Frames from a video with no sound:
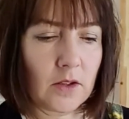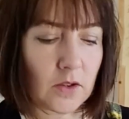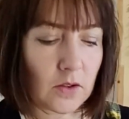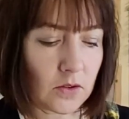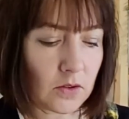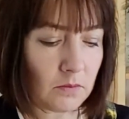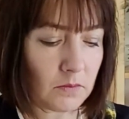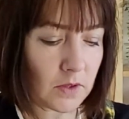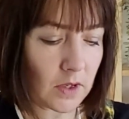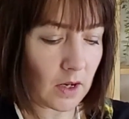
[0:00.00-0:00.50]
So
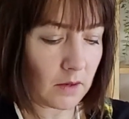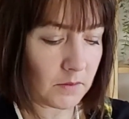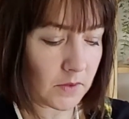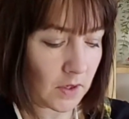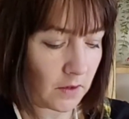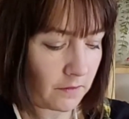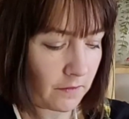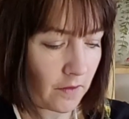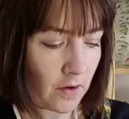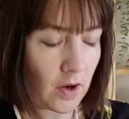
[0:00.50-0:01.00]
sometimes
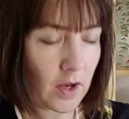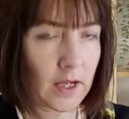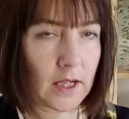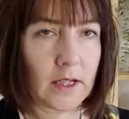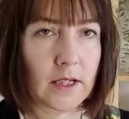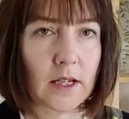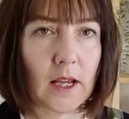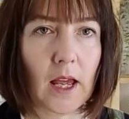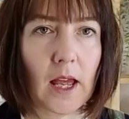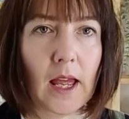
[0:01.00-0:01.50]
I
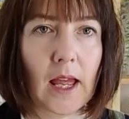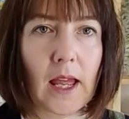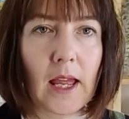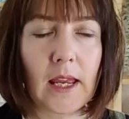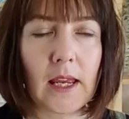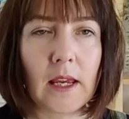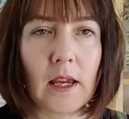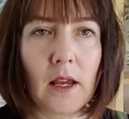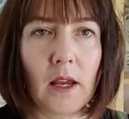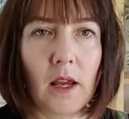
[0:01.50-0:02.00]
find
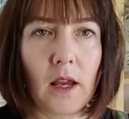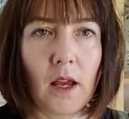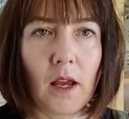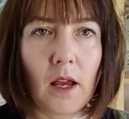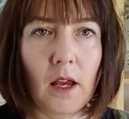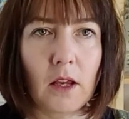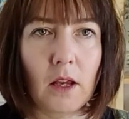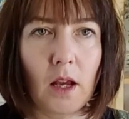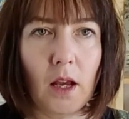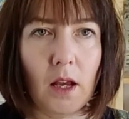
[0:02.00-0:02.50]
a
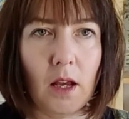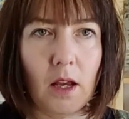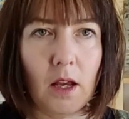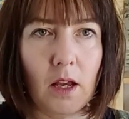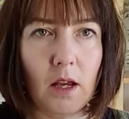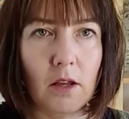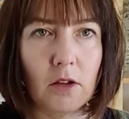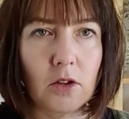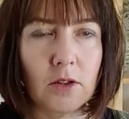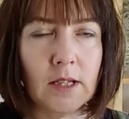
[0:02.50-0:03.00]

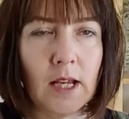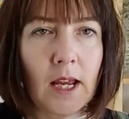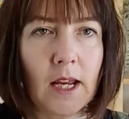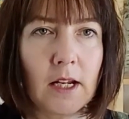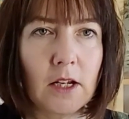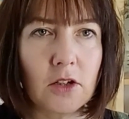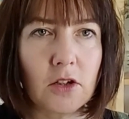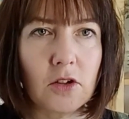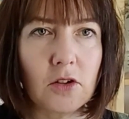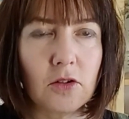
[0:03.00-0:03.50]
uh,
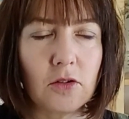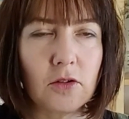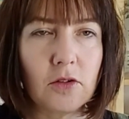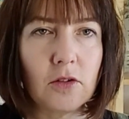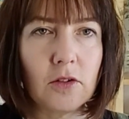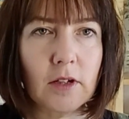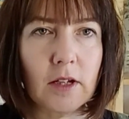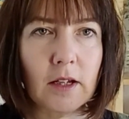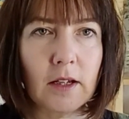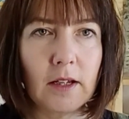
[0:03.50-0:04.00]
tailor's
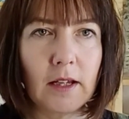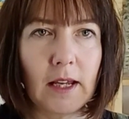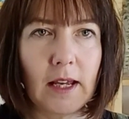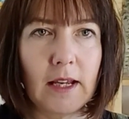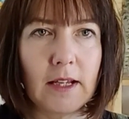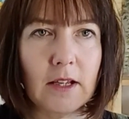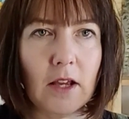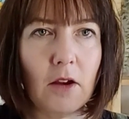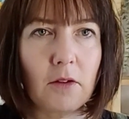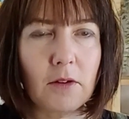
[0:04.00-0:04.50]
chalk
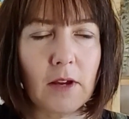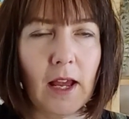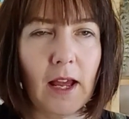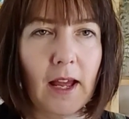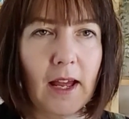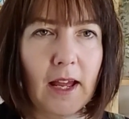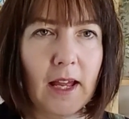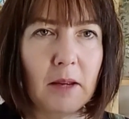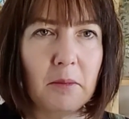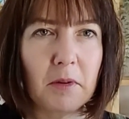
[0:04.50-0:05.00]
is
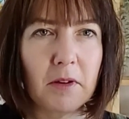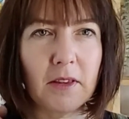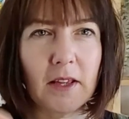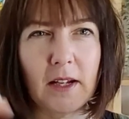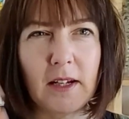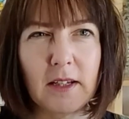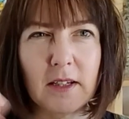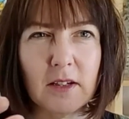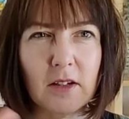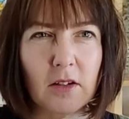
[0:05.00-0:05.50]
okay, but
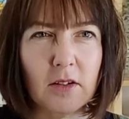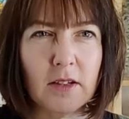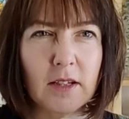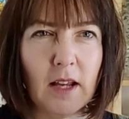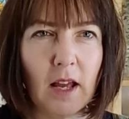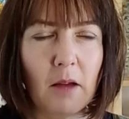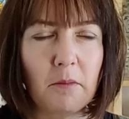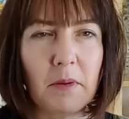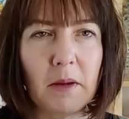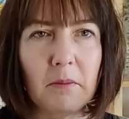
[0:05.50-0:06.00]
then it starts to
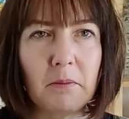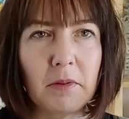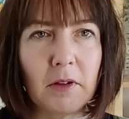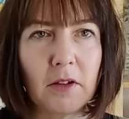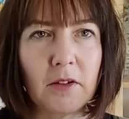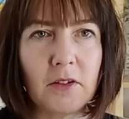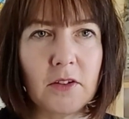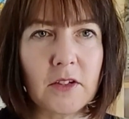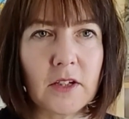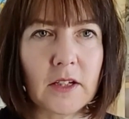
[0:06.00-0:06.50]
get a bit
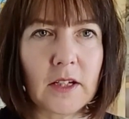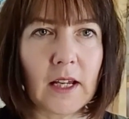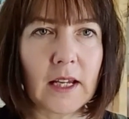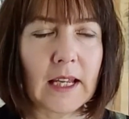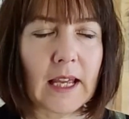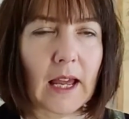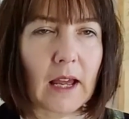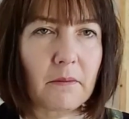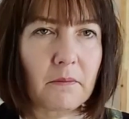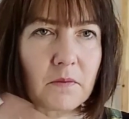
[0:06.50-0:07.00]
blunt and I
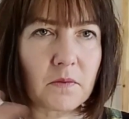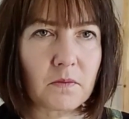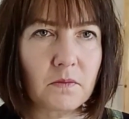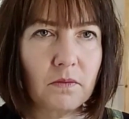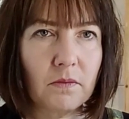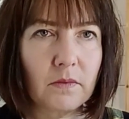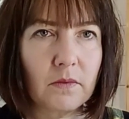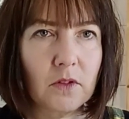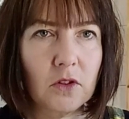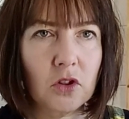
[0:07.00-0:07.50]
get
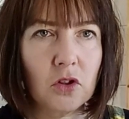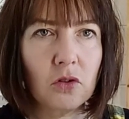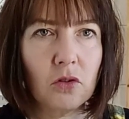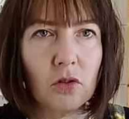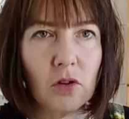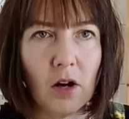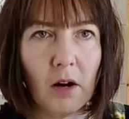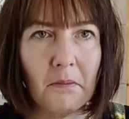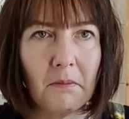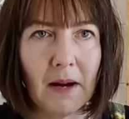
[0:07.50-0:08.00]

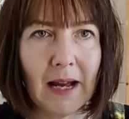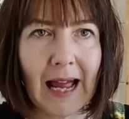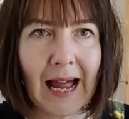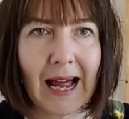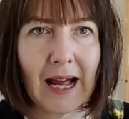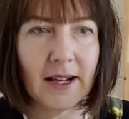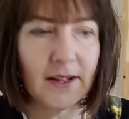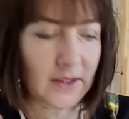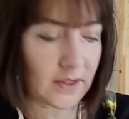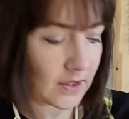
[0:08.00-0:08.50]
chalk on my
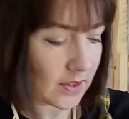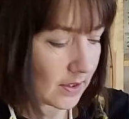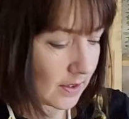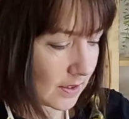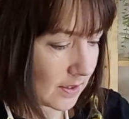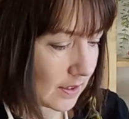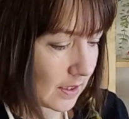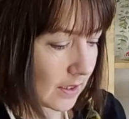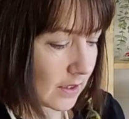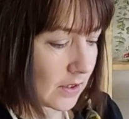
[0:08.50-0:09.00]
hands that
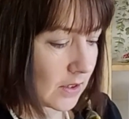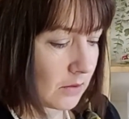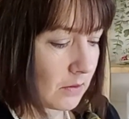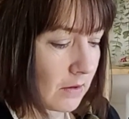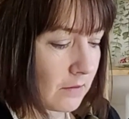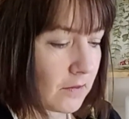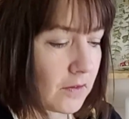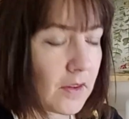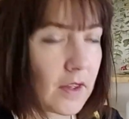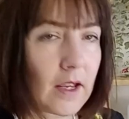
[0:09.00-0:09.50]
sticks to
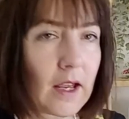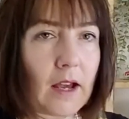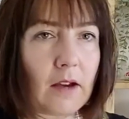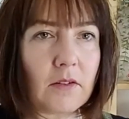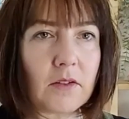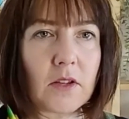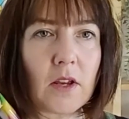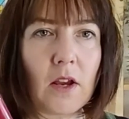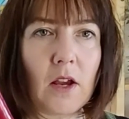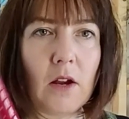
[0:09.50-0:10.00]
everything
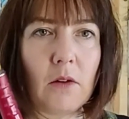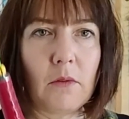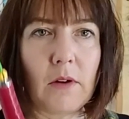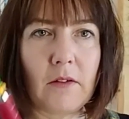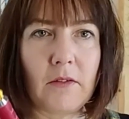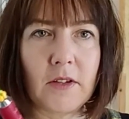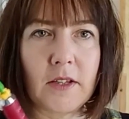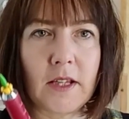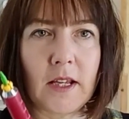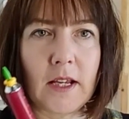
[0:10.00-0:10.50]
else,
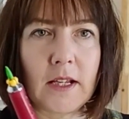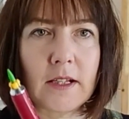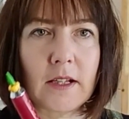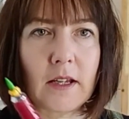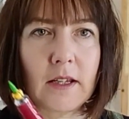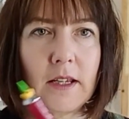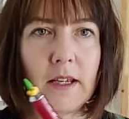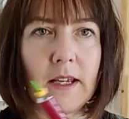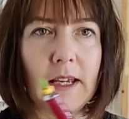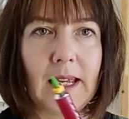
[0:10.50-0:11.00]
whereas this
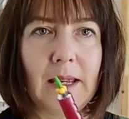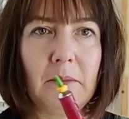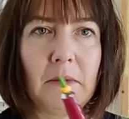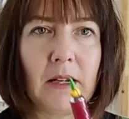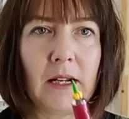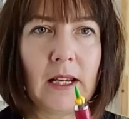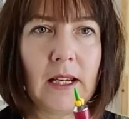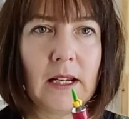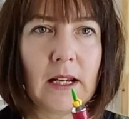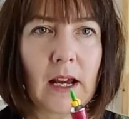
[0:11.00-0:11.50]
I can keep
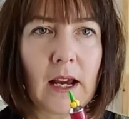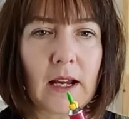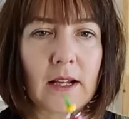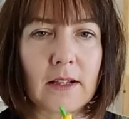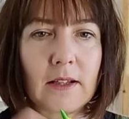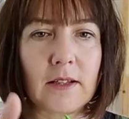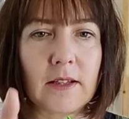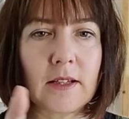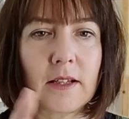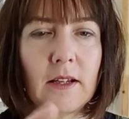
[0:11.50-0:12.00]
clean
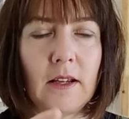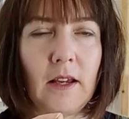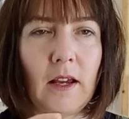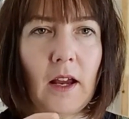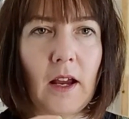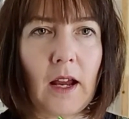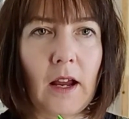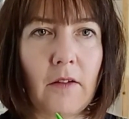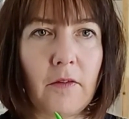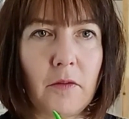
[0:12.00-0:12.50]
hands.
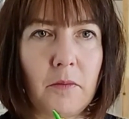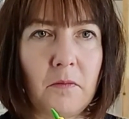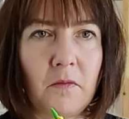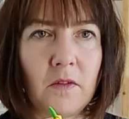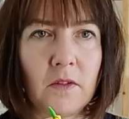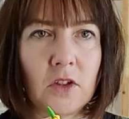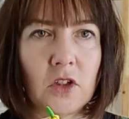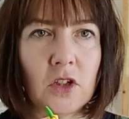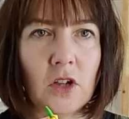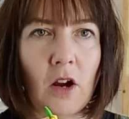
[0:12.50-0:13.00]
I have a
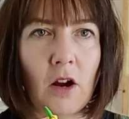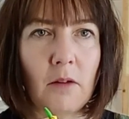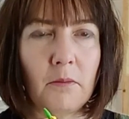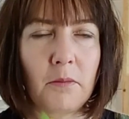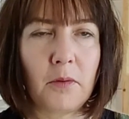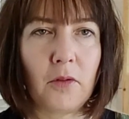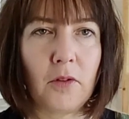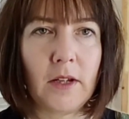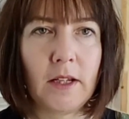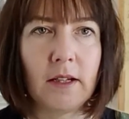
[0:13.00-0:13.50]
sharp
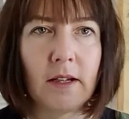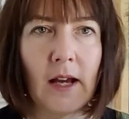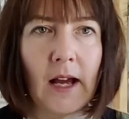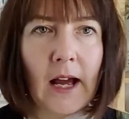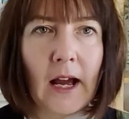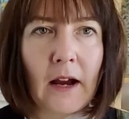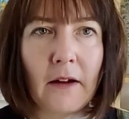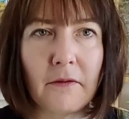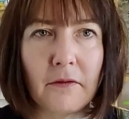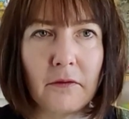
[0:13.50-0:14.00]
point,
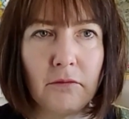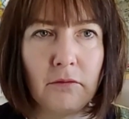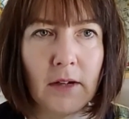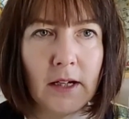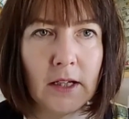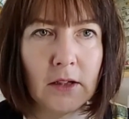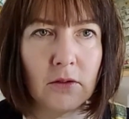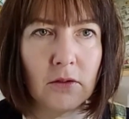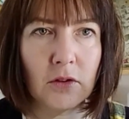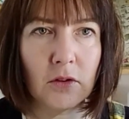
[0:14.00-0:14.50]
I have a
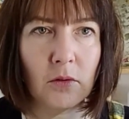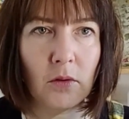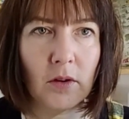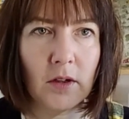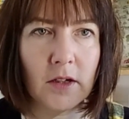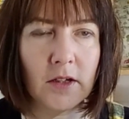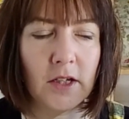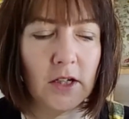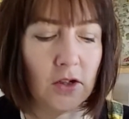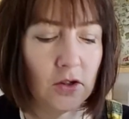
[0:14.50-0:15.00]
really good
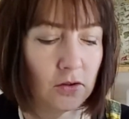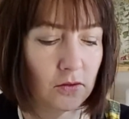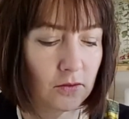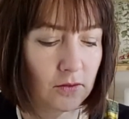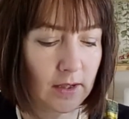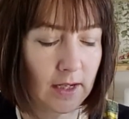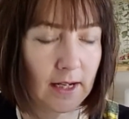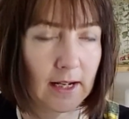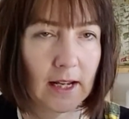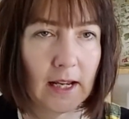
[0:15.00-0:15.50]
quality
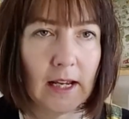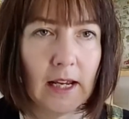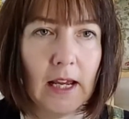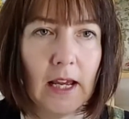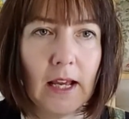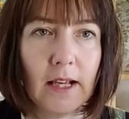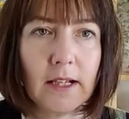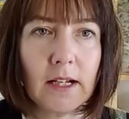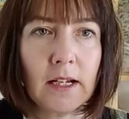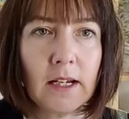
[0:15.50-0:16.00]
chalk in it.
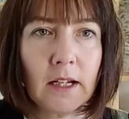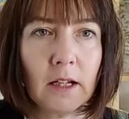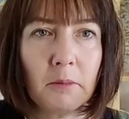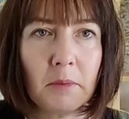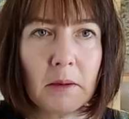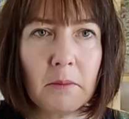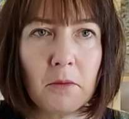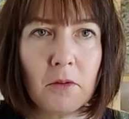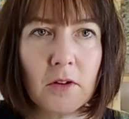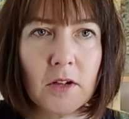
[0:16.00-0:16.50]
It's a little
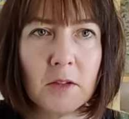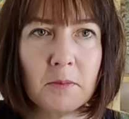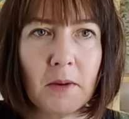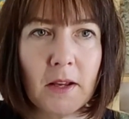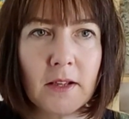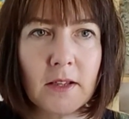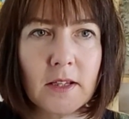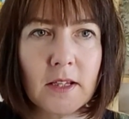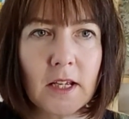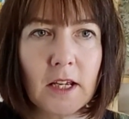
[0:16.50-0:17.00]
bit more
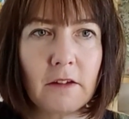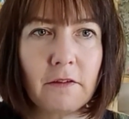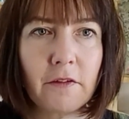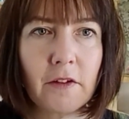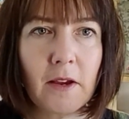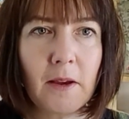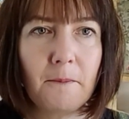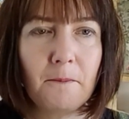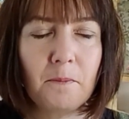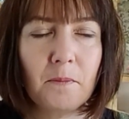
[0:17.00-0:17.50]
expensive,
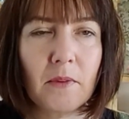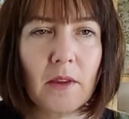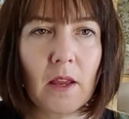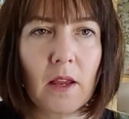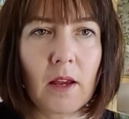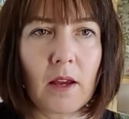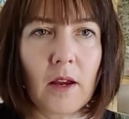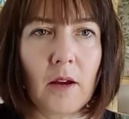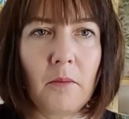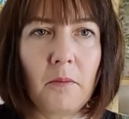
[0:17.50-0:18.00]

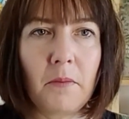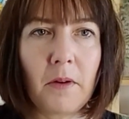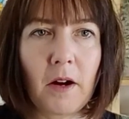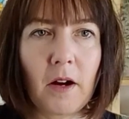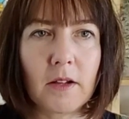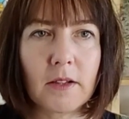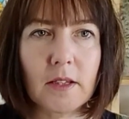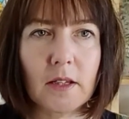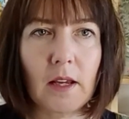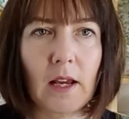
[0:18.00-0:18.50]

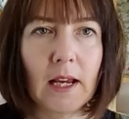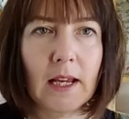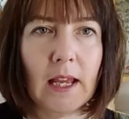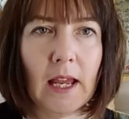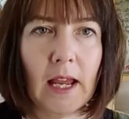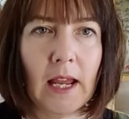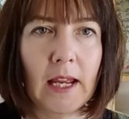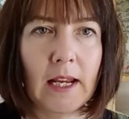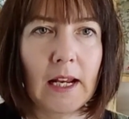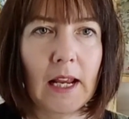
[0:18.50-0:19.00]
but
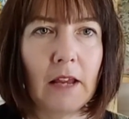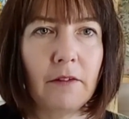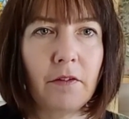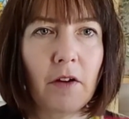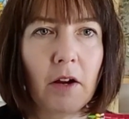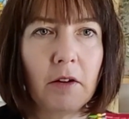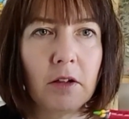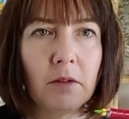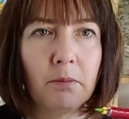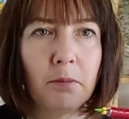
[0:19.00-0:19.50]
again, if
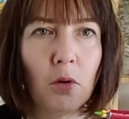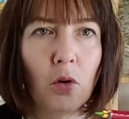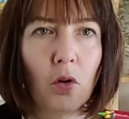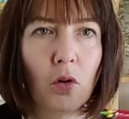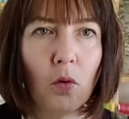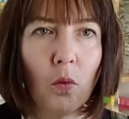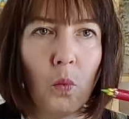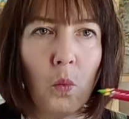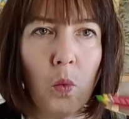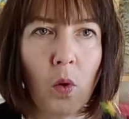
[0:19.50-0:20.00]
I
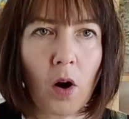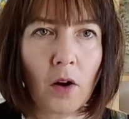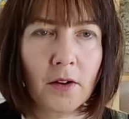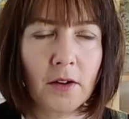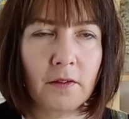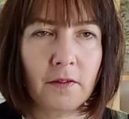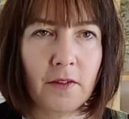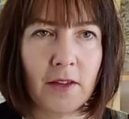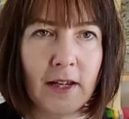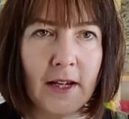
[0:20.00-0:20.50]
bought one
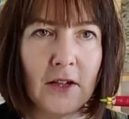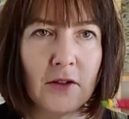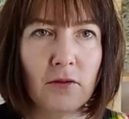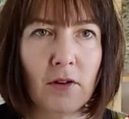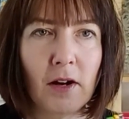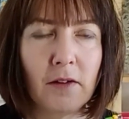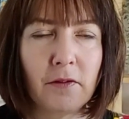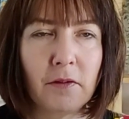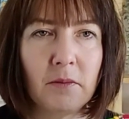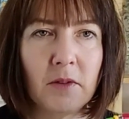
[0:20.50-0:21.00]
of these
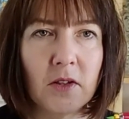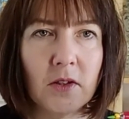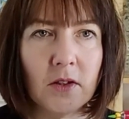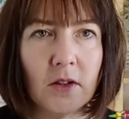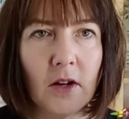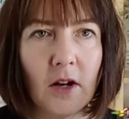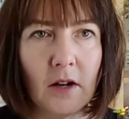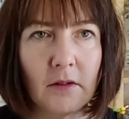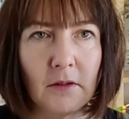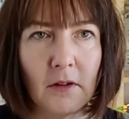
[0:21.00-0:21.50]
right from the
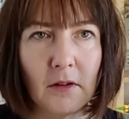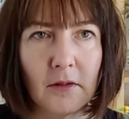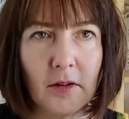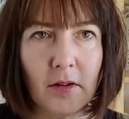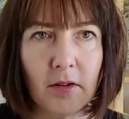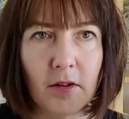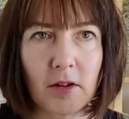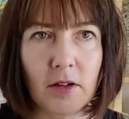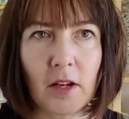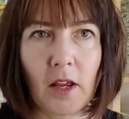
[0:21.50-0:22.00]
start rather
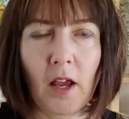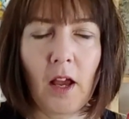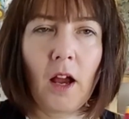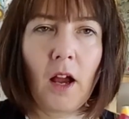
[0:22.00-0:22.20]
than